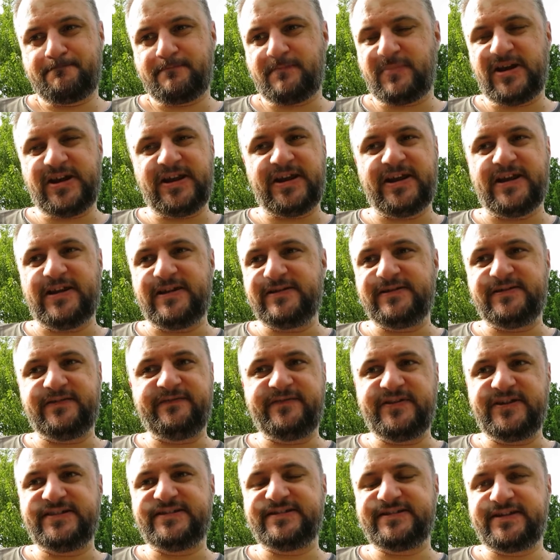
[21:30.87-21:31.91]
Man, I love
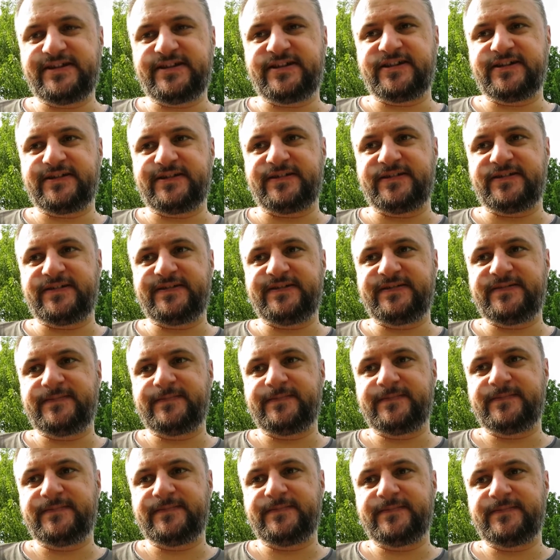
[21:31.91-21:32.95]
these characters.
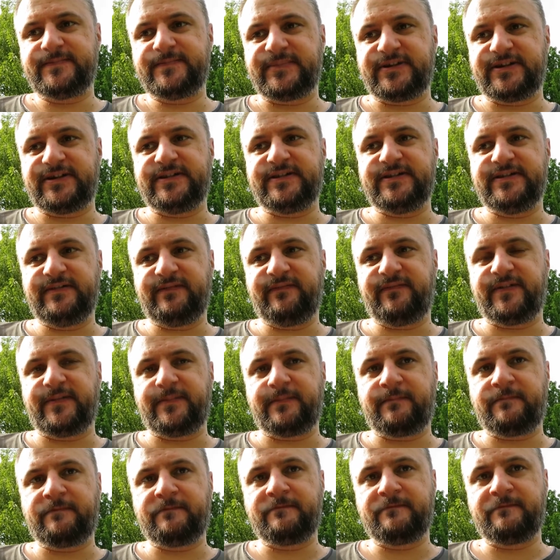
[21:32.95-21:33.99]
I love
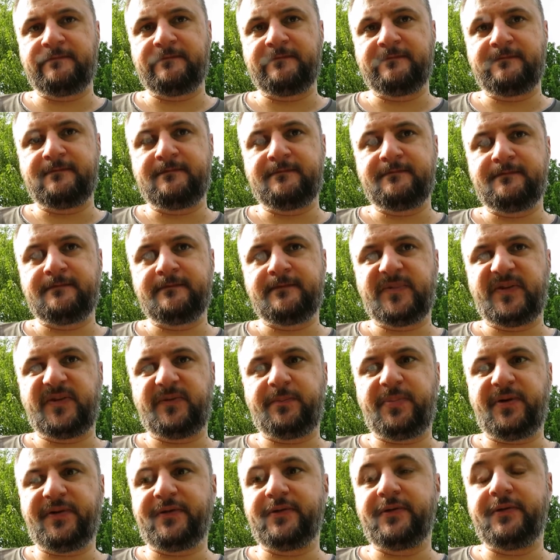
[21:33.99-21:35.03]
them,
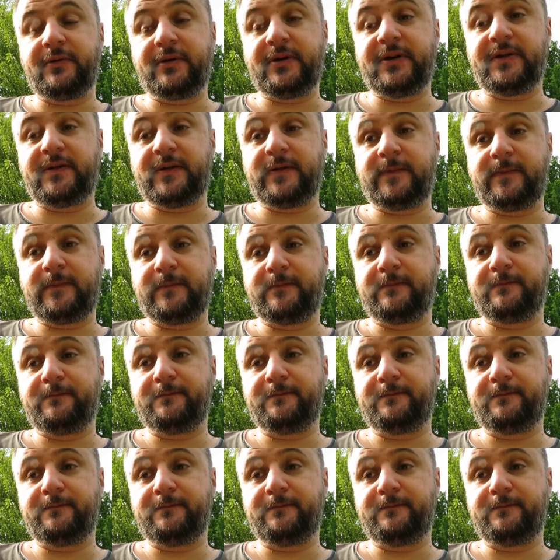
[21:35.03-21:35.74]
especially Raiden.